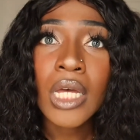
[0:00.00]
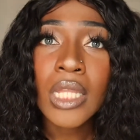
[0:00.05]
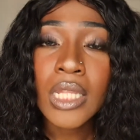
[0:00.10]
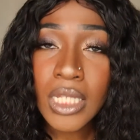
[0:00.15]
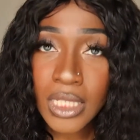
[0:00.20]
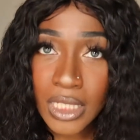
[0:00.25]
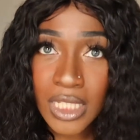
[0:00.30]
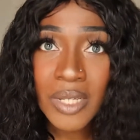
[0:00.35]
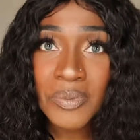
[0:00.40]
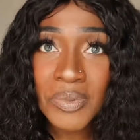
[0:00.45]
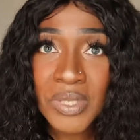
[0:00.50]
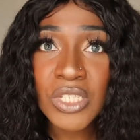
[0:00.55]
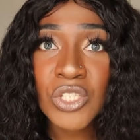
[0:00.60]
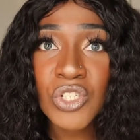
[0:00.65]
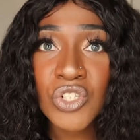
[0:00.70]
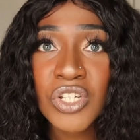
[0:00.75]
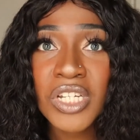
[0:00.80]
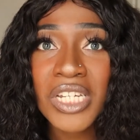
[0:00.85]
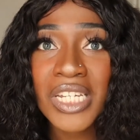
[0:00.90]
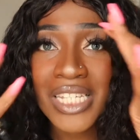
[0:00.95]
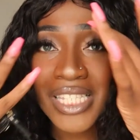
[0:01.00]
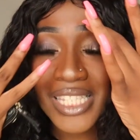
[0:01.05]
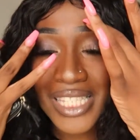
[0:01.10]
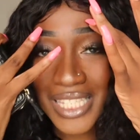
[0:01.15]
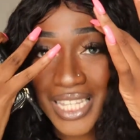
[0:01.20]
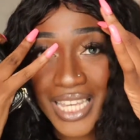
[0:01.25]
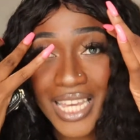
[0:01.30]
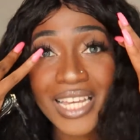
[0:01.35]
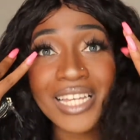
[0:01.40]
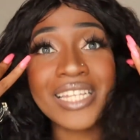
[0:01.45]
the tips and tricks,
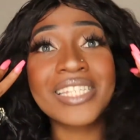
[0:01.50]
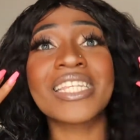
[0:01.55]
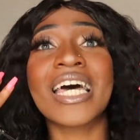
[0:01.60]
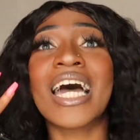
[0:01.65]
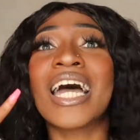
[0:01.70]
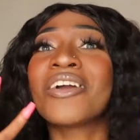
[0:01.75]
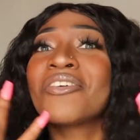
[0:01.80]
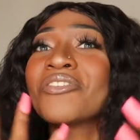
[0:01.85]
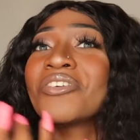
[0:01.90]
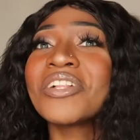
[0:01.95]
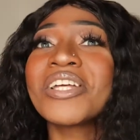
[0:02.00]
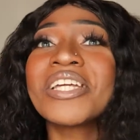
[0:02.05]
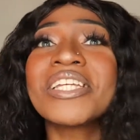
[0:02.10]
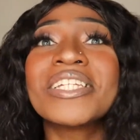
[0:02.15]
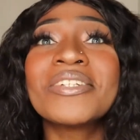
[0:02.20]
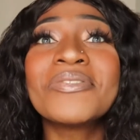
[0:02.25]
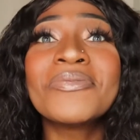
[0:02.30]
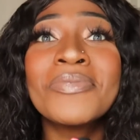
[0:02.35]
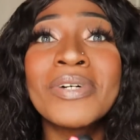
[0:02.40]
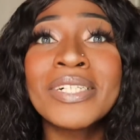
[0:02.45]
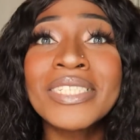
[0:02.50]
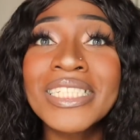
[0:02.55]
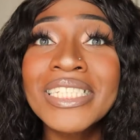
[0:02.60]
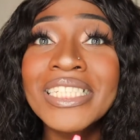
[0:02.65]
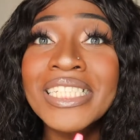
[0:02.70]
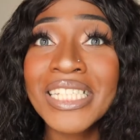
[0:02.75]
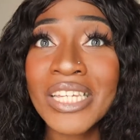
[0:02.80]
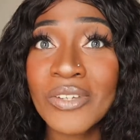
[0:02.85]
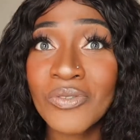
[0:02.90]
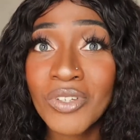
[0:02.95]
because I really
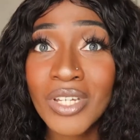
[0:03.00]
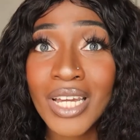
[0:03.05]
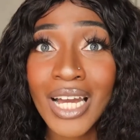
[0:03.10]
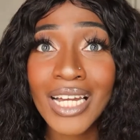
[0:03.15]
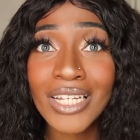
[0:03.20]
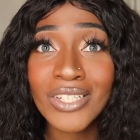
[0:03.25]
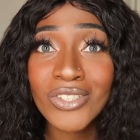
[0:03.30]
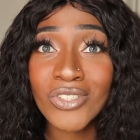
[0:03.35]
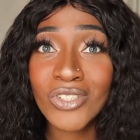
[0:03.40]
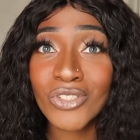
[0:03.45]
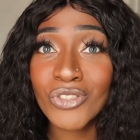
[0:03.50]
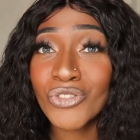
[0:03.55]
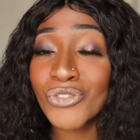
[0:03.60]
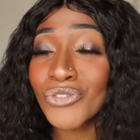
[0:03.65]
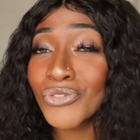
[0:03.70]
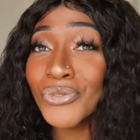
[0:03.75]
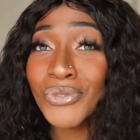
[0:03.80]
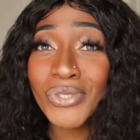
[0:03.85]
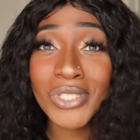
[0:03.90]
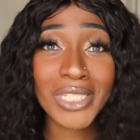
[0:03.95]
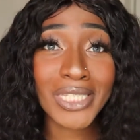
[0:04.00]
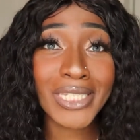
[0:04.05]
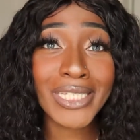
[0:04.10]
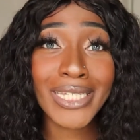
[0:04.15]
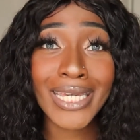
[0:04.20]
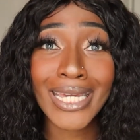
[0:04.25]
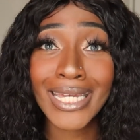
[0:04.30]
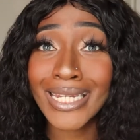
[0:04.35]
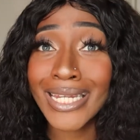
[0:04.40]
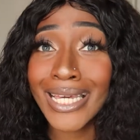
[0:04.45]
wanted to give you guys the true
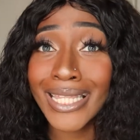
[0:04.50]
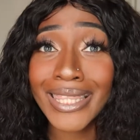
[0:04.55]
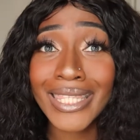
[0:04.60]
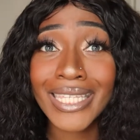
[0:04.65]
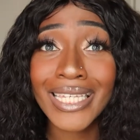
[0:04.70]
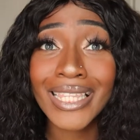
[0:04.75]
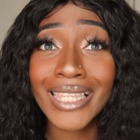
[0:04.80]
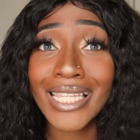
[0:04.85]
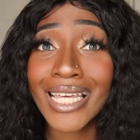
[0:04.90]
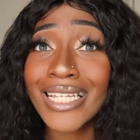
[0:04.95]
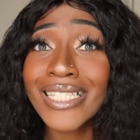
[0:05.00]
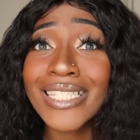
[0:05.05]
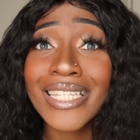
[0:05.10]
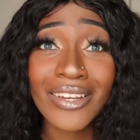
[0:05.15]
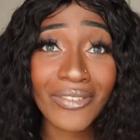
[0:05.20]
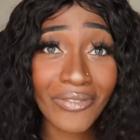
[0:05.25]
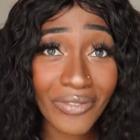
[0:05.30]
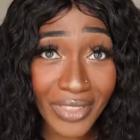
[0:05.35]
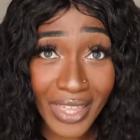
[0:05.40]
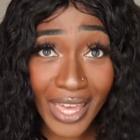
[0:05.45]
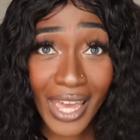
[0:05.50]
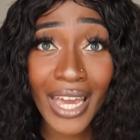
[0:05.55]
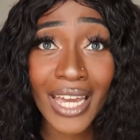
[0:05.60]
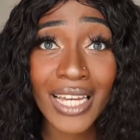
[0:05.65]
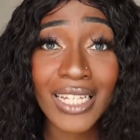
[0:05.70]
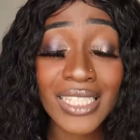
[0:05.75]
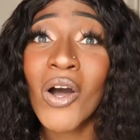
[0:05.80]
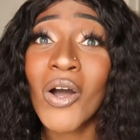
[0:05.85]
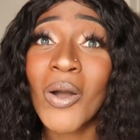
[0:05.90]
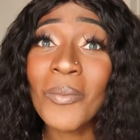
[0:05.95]
tea and nothing less of
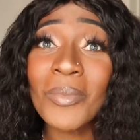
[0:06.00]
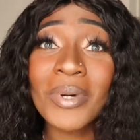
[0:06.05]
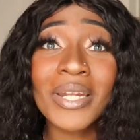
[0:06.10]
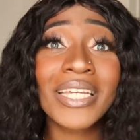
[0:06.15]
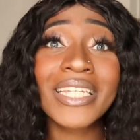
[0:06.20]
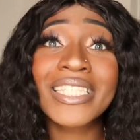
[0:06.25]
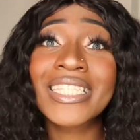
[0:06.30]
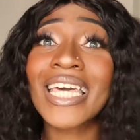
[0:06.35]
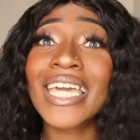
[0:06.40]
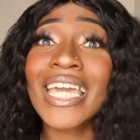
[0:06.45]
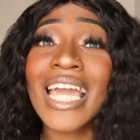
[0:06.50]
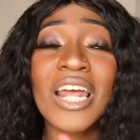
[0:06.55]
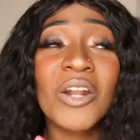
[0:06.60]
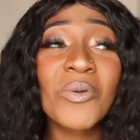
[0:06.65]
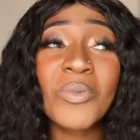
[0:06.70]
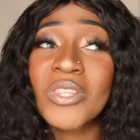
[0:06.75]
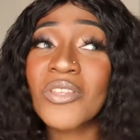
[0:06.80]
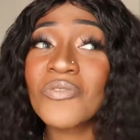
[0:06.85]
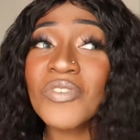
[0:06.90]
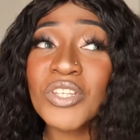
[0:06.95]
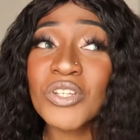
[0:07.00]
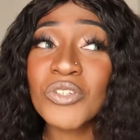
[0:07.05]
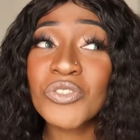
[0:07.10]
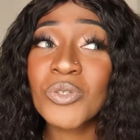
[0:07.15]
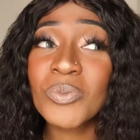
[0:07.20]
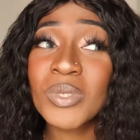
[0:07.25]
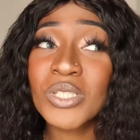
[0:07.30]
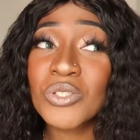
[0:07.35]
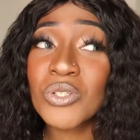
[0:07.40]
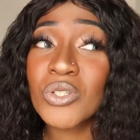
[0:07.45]
that. But it's like, I don't want the video
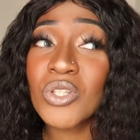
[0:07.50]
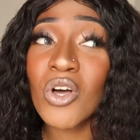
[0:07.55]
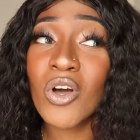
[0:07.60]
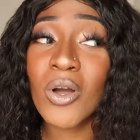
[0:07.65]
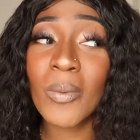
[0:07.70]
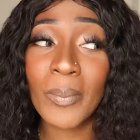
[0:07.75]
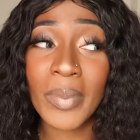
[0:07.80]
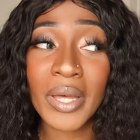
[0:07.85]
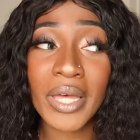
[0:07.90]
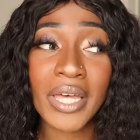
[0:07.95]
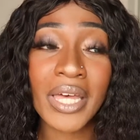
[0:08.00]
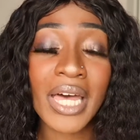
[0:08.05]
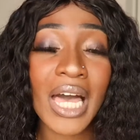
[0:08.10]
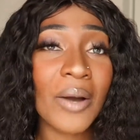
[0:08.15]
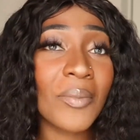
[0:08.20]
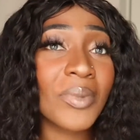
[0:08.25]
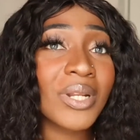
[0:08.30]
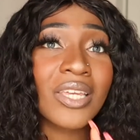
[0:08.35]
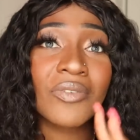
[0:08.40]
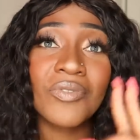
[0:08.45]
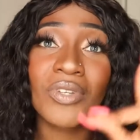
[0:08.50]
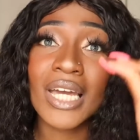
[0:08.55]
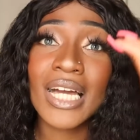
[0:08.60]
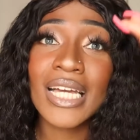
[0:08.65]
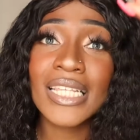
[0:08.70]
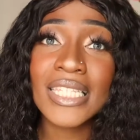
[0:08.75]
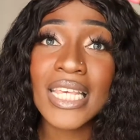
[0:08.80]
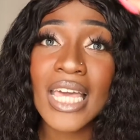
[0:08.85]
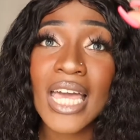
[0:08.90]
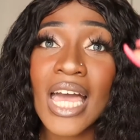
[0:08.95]
to be too long, but I want to give you
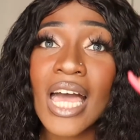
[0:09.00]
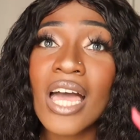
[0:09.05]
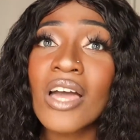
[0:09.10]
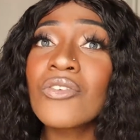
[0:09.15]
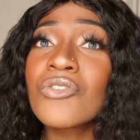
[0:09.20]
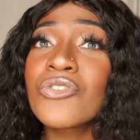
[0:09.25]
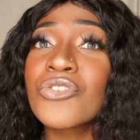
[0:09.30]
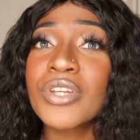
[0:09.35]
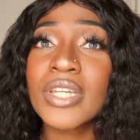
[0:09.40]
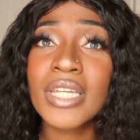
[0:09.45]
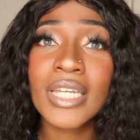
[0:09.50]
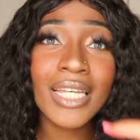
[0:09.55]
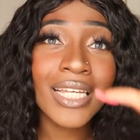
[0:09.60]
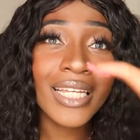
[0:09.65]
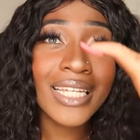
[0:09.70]
guys every